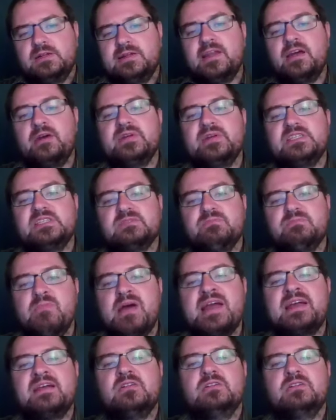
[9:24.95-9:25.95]
Chloe's
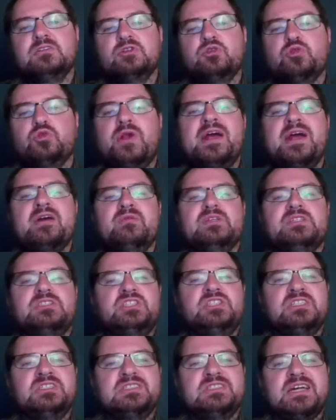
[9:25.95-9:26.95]
mangled crown
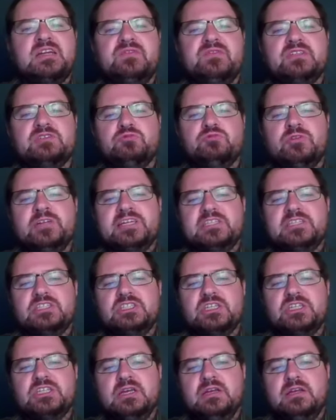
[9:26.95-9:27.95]
is just out of his
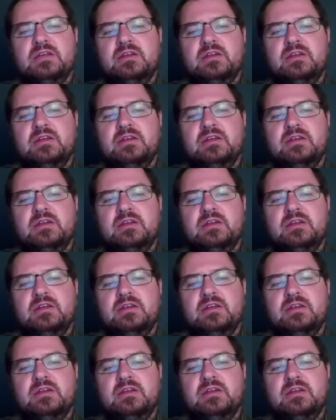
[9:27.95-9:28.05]
reach.